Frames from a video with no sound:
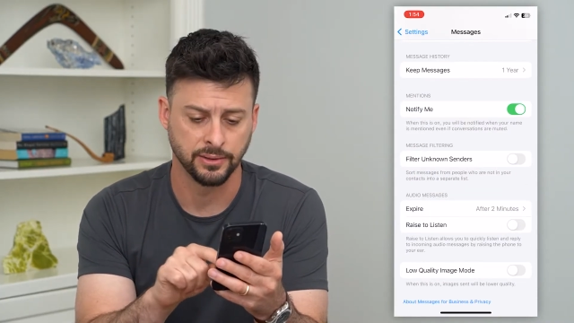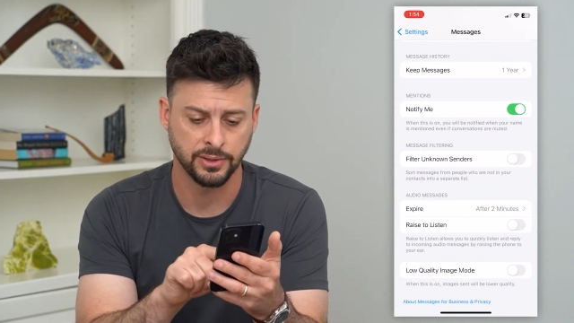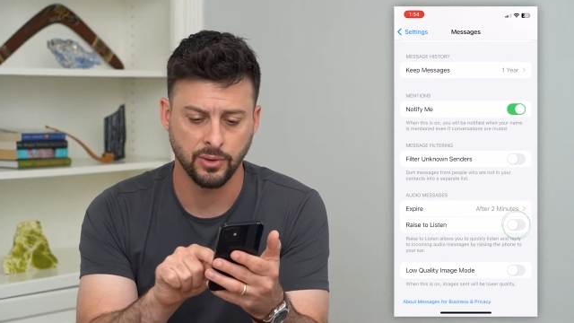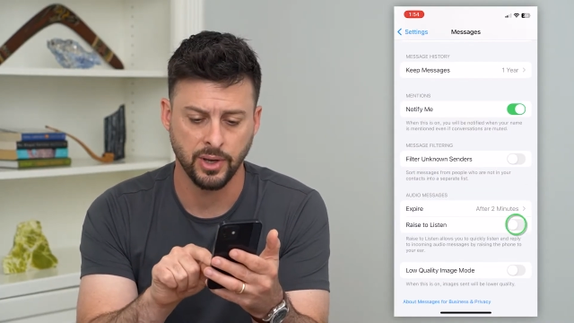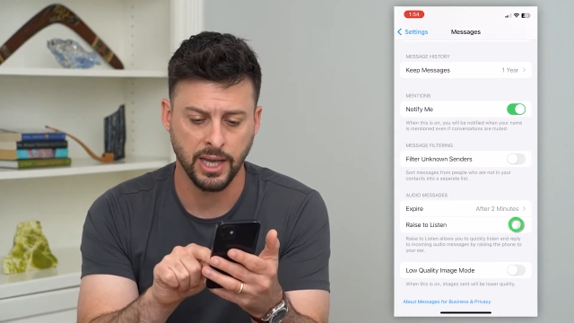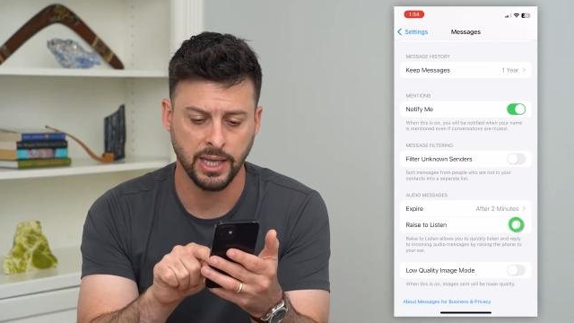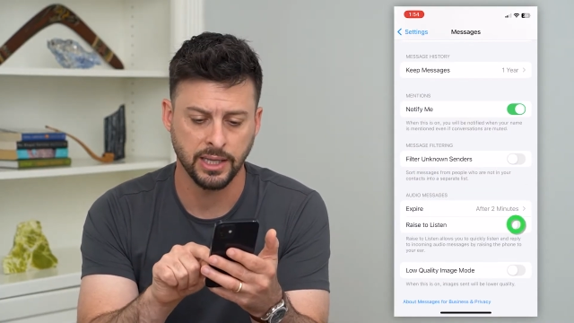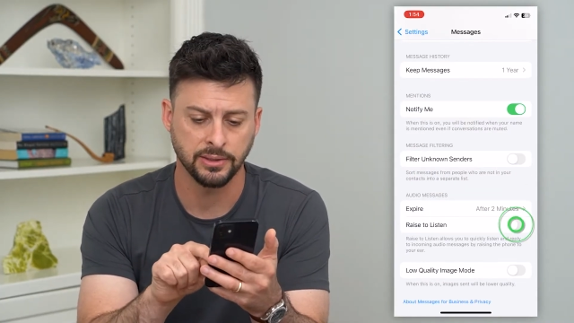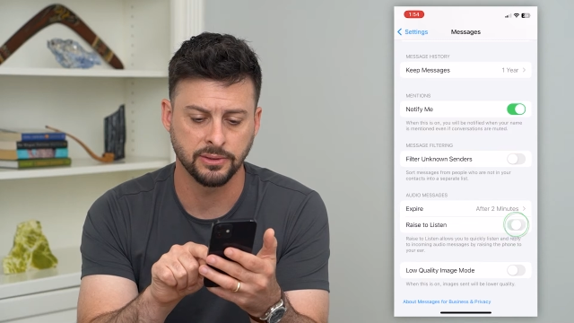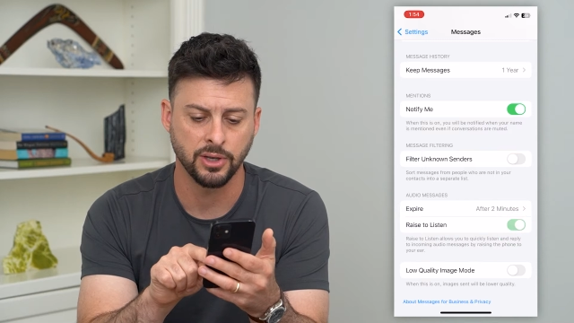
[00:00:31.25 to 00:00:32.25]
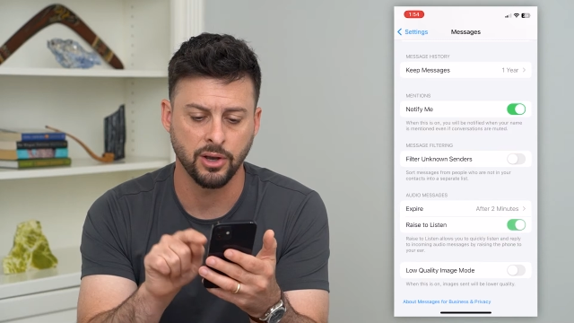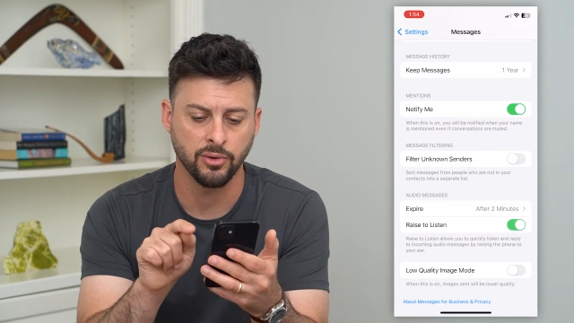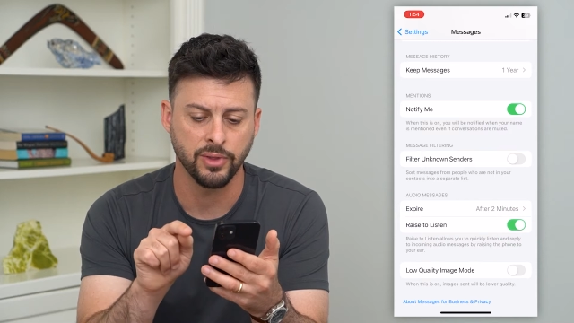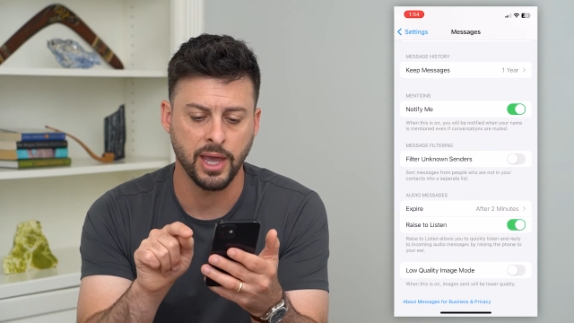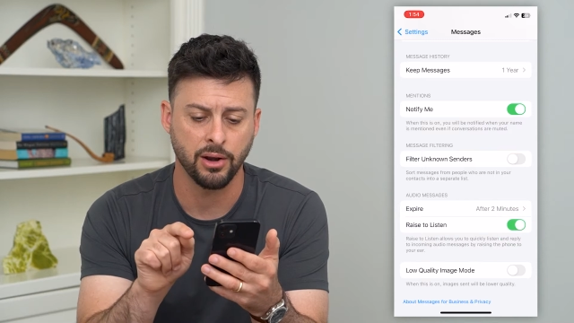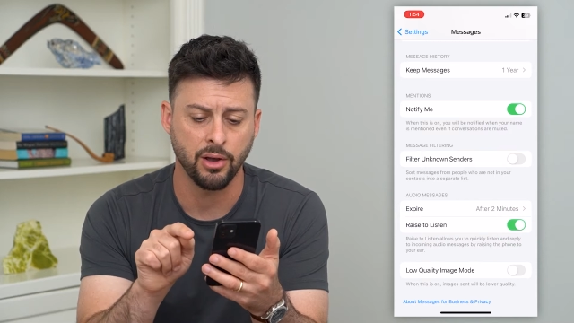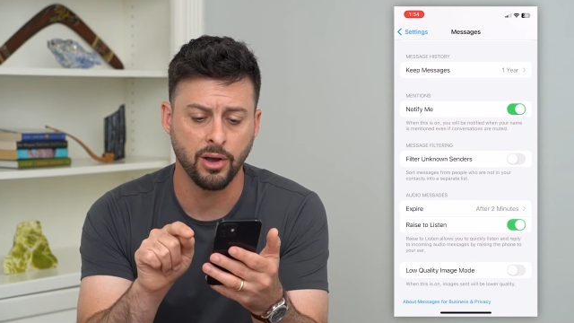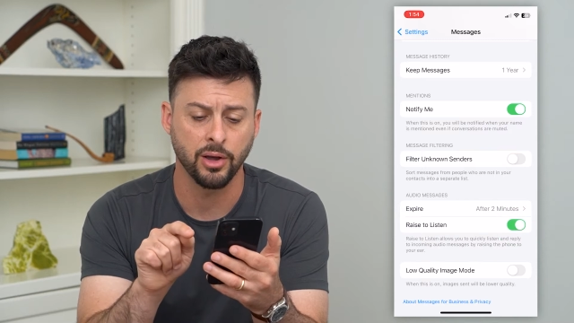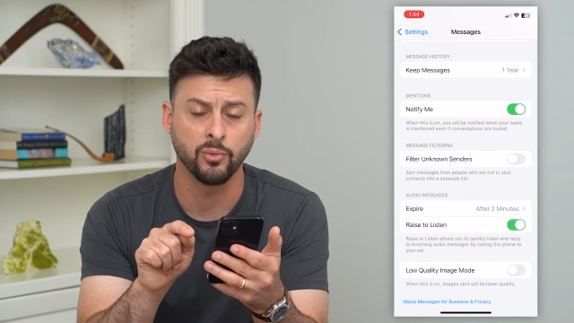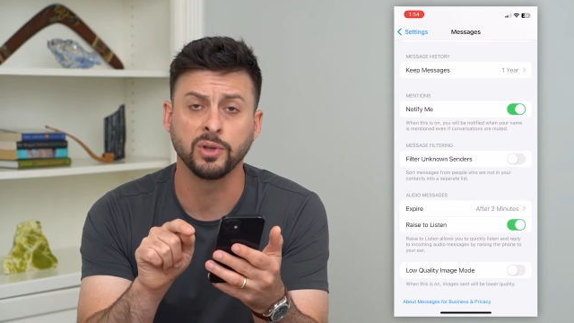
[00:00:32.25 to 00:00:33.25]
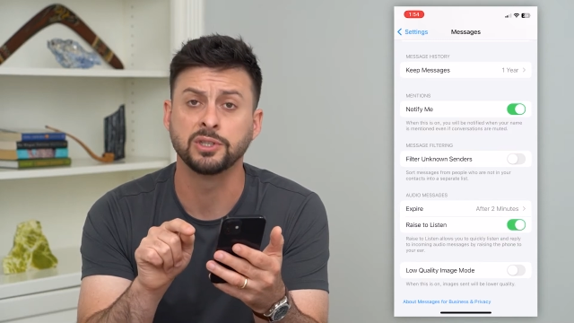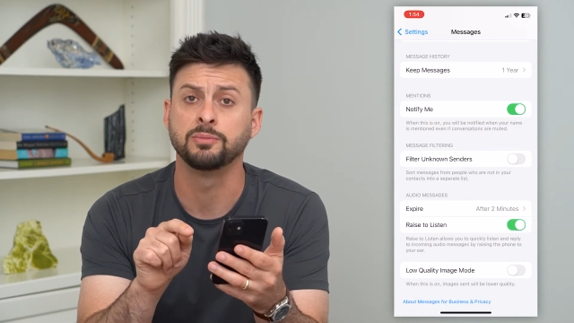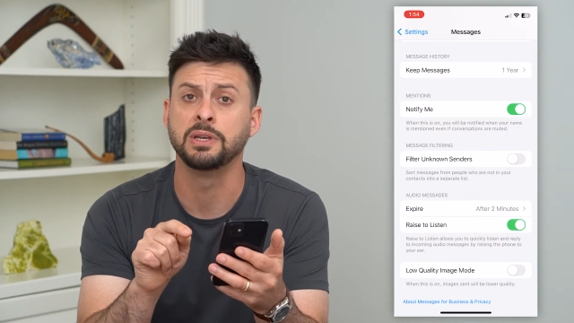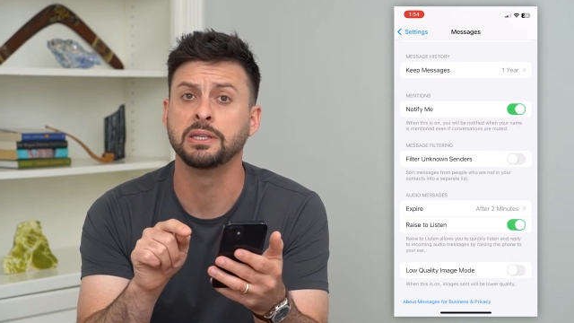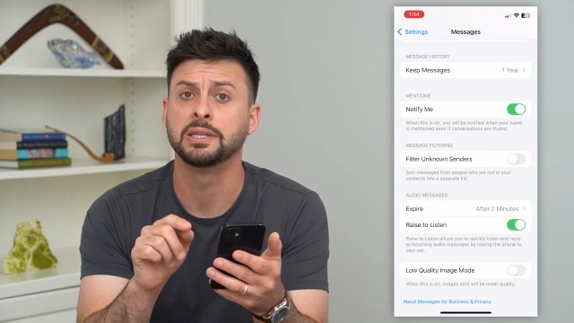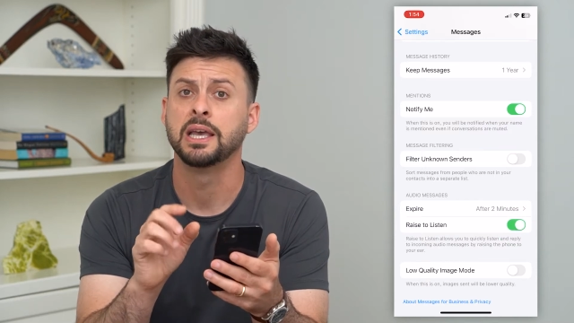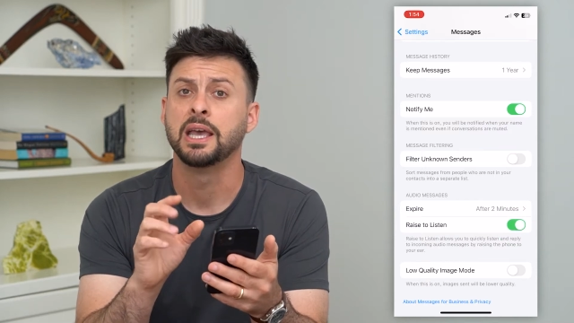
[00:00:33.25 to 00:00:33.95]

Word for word: So I can toggle that on, which means